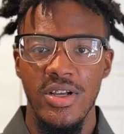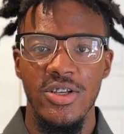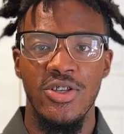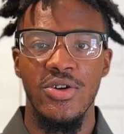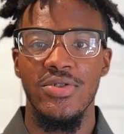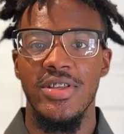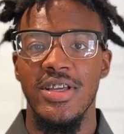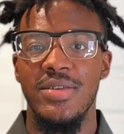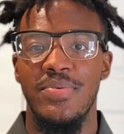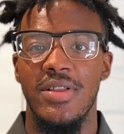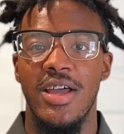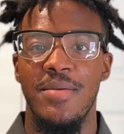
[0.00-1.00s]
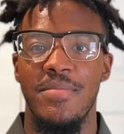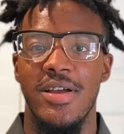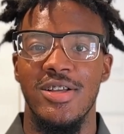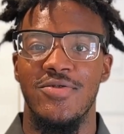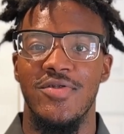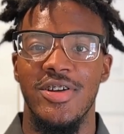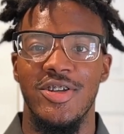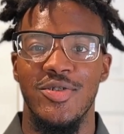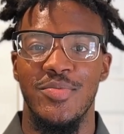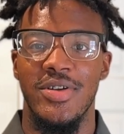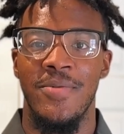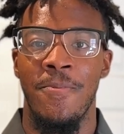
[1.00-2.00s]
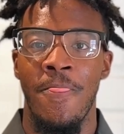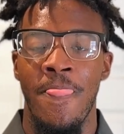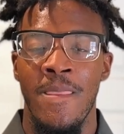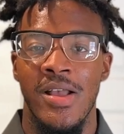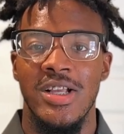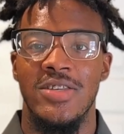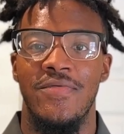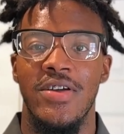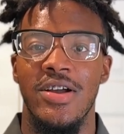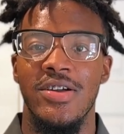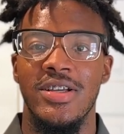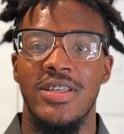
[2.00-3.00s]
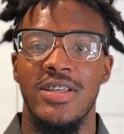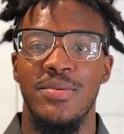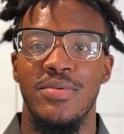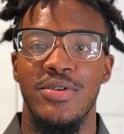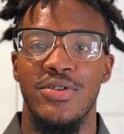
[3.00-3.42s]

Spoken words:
So this plant-based regimen is very similar